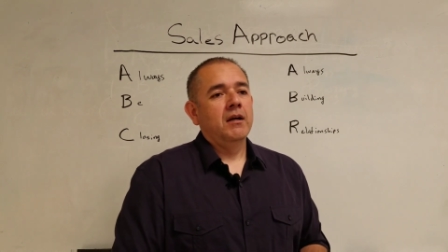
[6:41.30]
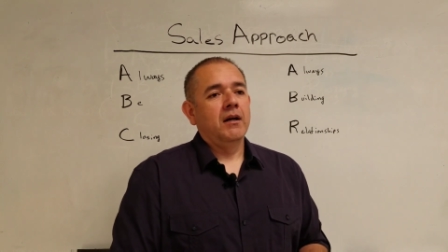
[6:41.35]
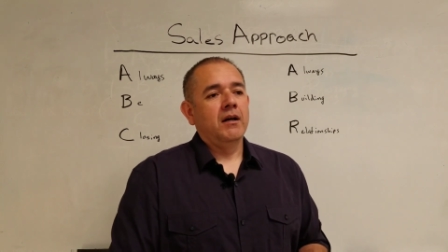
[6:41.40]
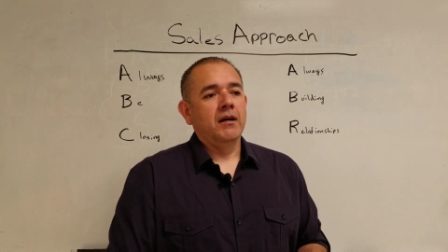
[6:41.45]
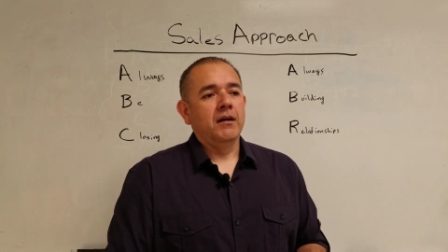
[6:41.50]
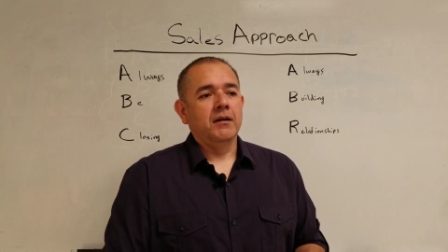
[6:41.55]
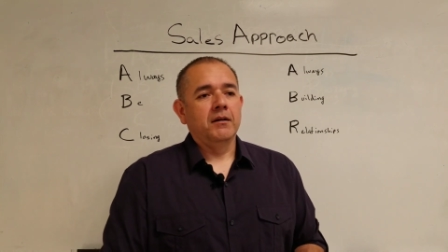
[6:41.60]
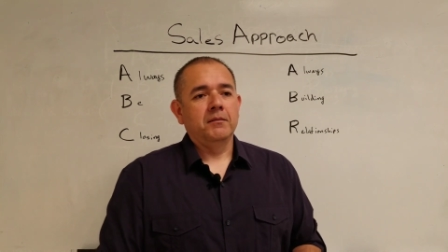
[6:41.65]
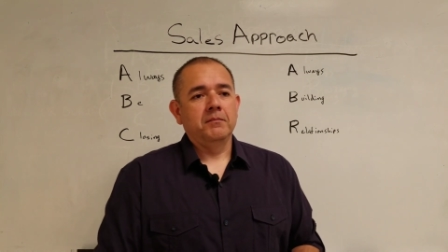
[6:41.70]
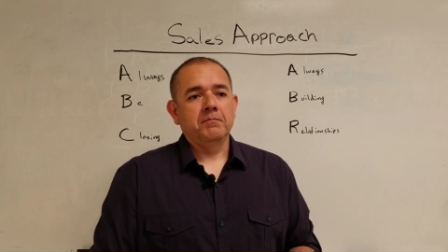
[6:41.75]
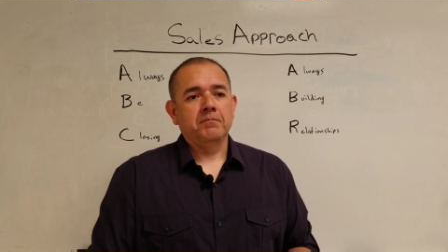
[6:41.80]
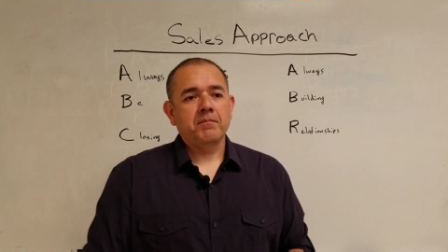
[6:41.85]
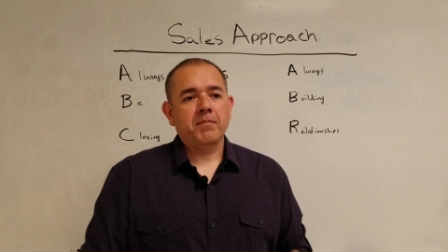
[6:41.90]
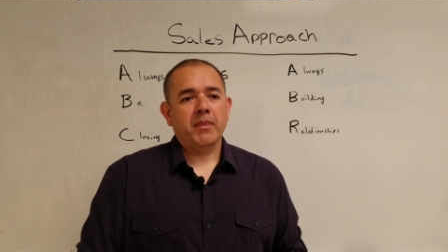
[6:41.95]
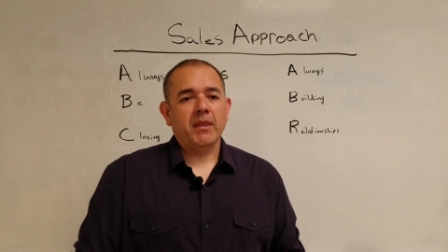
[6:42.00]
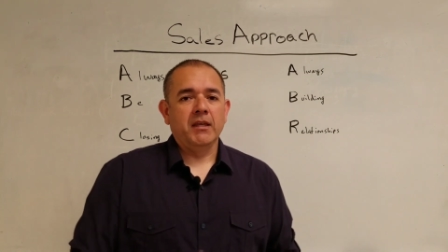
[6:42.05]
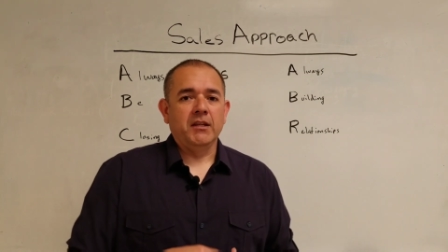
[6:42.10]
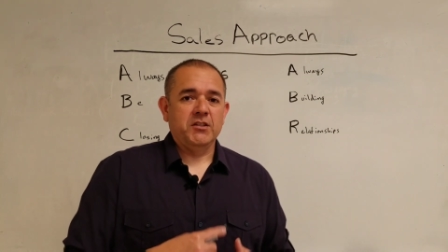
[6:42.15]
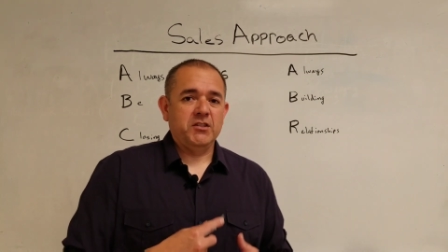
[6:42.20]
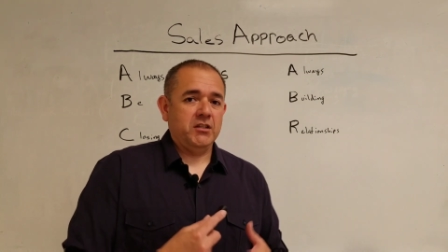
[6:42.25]
And
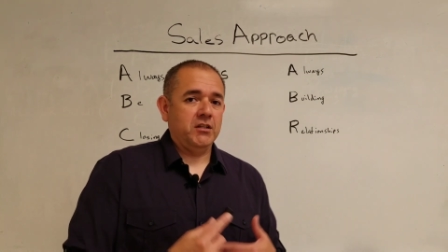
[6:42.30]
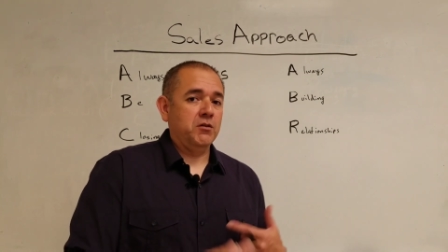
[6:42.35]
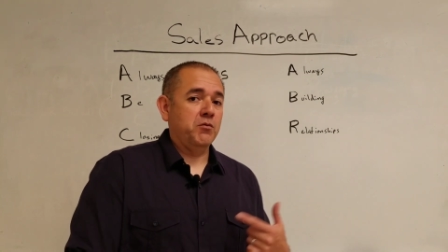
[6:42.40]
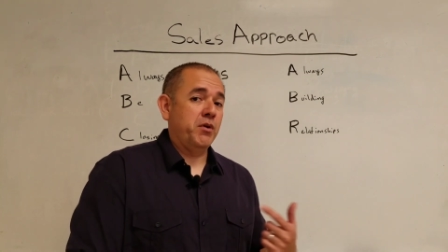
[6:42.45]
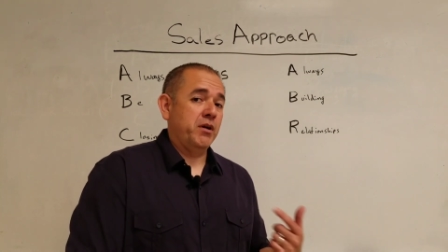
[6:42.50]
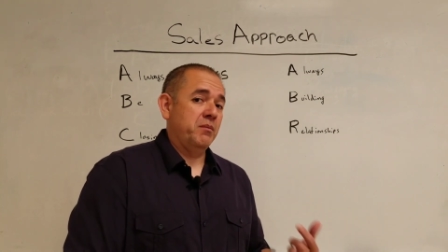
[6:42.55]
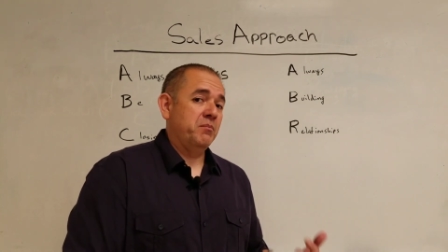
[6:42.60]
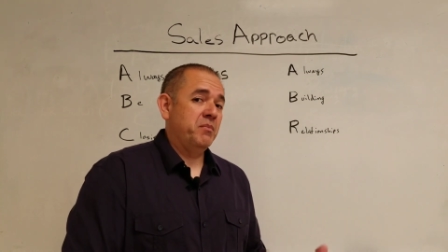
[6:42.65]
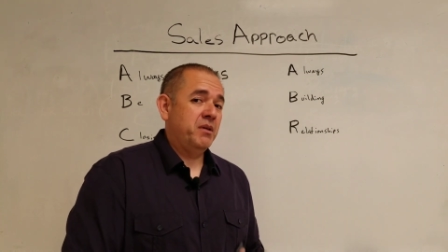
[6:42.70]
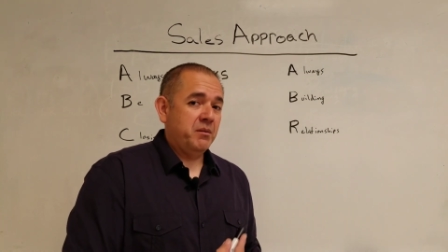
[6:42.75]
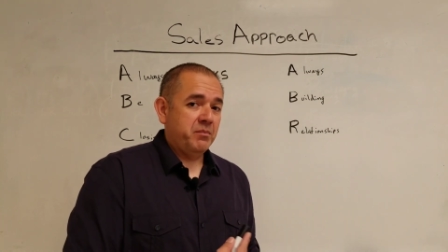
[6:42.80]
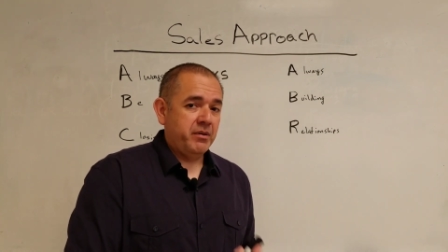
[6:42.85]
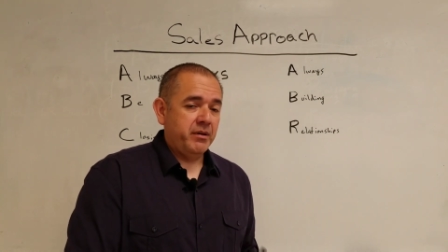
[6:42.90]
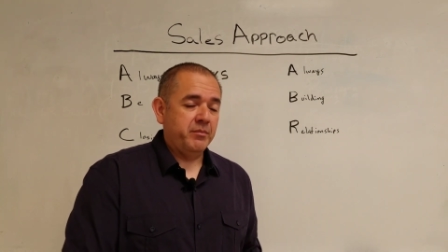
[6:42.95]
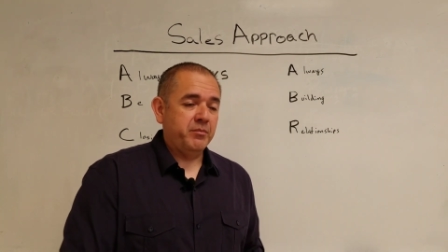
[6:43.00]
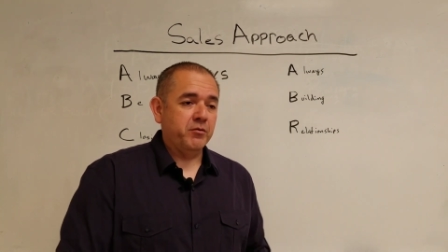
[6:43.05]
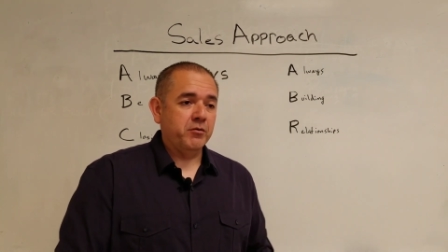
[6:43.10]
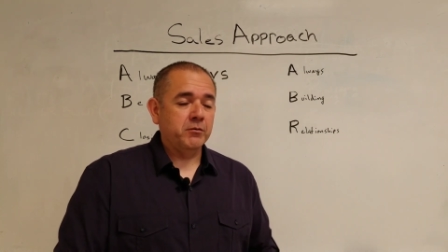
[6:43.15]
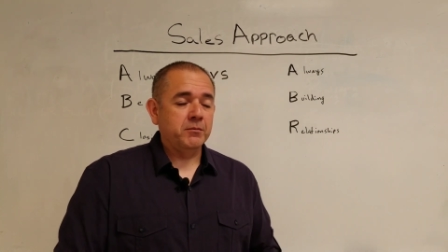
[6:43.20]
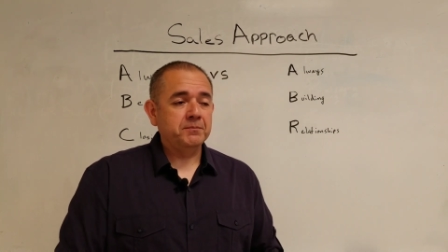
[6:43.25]
it's a good way to meet
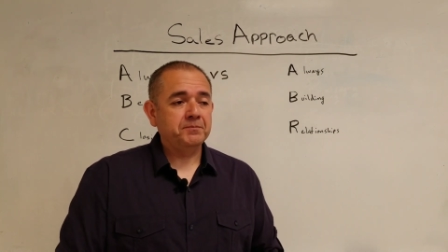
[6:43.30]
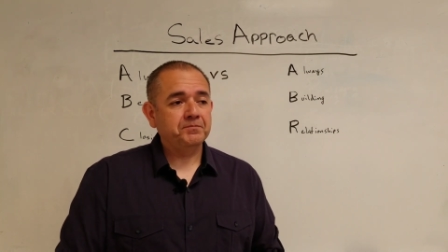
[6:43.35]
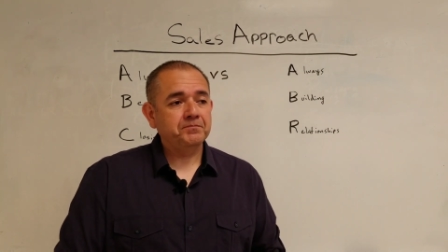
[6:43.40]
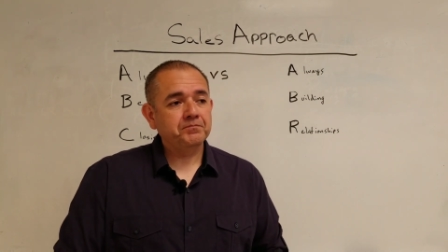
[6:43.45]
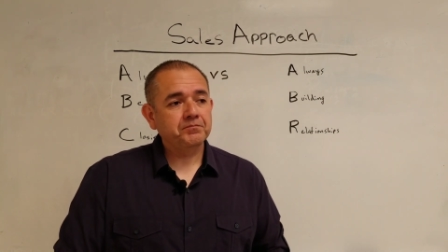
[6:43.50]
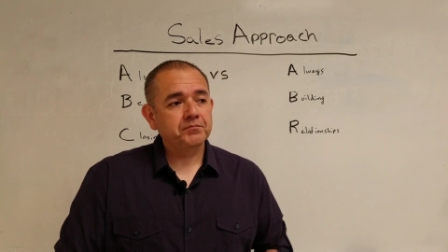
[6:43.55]
people.